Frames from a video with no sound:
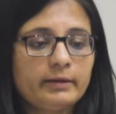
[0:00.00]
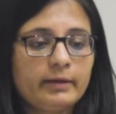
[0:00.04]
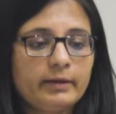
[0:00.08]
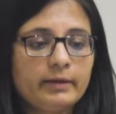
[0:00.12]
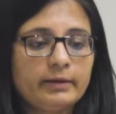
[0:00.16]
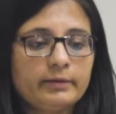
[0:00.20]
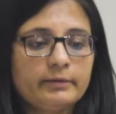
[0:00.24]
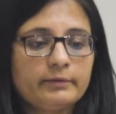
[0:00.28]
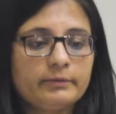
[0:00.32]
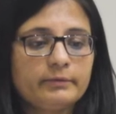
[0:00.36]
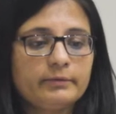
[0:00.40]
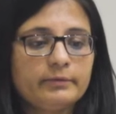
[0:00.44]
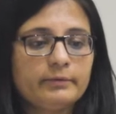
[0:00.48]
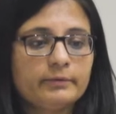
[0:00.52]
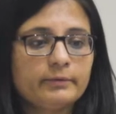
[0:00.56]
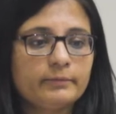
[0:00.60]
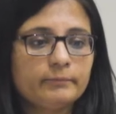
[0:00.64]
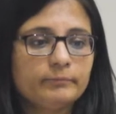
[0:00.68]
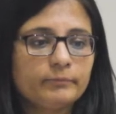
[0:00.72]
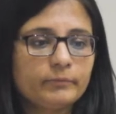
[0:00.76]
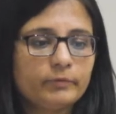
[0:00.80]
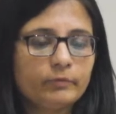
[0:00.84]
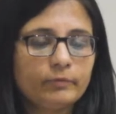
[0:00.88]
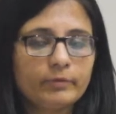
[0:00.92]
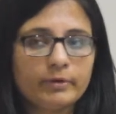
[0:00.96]
and
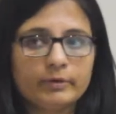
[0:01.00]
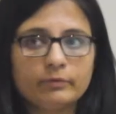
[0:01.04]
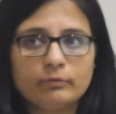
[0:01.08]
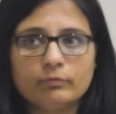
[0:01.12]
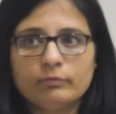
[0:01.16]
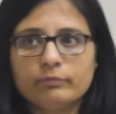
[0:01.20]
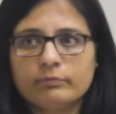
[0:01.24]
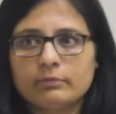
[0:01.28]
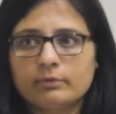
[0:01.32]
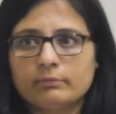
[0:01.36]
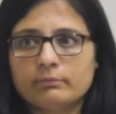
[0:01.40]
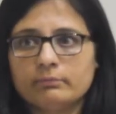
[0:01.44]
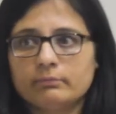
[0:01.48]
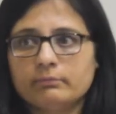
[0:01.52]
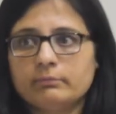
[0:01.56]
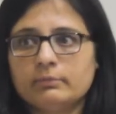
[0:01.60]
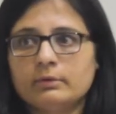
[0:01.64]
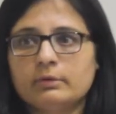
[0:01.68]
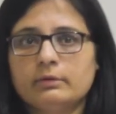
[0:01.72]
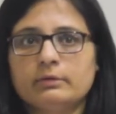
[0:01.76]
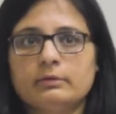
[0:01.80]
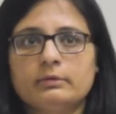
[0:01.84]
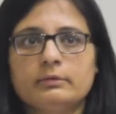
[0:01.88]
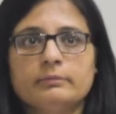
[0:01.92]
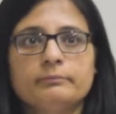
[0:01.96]
you can do some
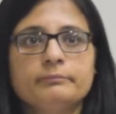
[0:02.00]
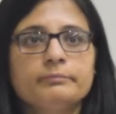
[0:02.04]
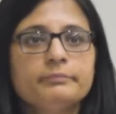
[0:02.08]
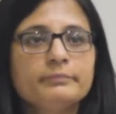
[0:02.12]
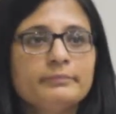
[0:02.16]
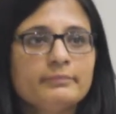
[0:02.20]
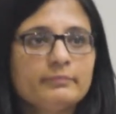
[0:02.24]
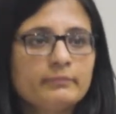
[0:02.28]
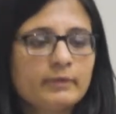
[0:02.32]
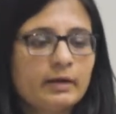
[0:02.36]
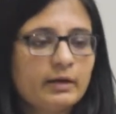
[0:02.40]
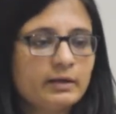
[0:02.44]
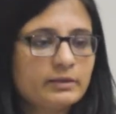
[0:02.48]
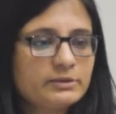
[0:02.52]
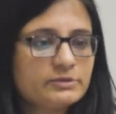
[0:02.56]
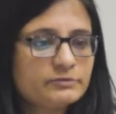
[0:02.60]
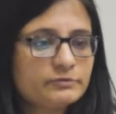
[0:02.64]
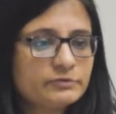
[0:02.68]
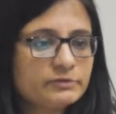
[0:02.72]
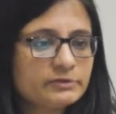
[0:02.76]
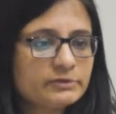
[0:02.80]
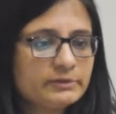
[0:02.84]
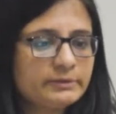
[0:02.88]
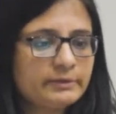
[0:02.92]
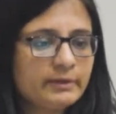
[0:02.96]

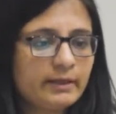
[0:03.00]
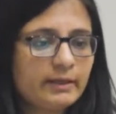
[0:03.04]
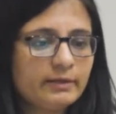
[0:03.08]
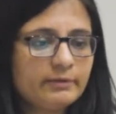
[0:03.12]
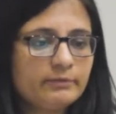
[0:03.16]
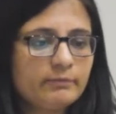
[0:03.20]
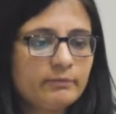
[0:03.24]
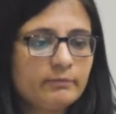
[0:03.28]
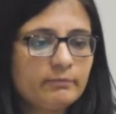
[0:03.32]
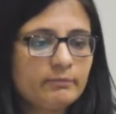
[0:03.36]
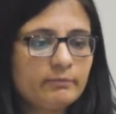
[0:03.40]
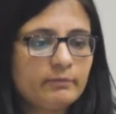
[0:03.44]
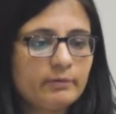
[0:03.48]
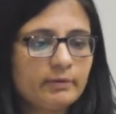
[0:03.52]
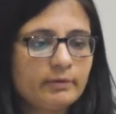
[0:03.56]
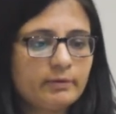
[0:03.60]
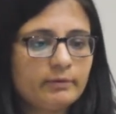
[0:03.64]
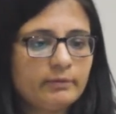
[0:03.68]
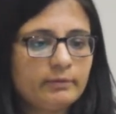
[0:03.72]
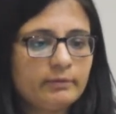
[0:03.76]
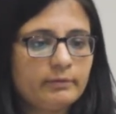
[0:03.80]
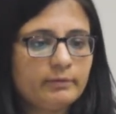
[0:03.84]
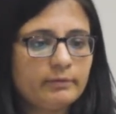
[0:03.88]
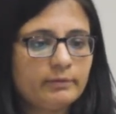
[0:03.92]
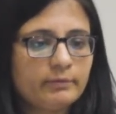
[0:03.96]
artificial intelligence
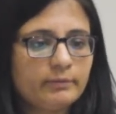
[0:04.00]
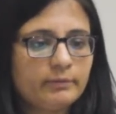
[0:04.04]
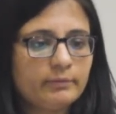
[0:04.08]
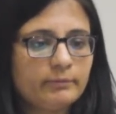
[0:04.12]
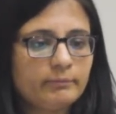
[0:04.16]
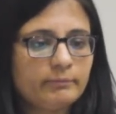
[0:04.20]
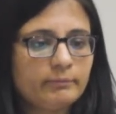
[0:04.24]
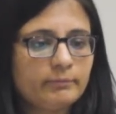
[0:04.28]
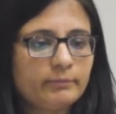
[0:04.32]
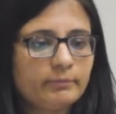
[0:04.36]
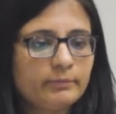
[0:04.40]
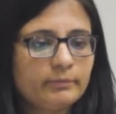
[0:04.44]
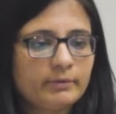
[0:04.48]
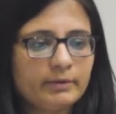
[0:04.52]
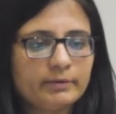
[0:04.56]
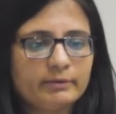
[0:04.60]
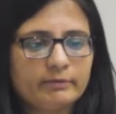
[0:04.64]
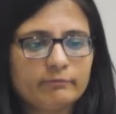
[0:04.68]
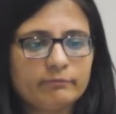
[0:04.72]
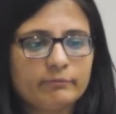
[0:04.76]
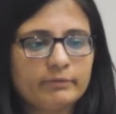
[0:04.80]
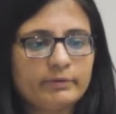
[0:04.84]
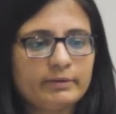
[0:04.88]
and run different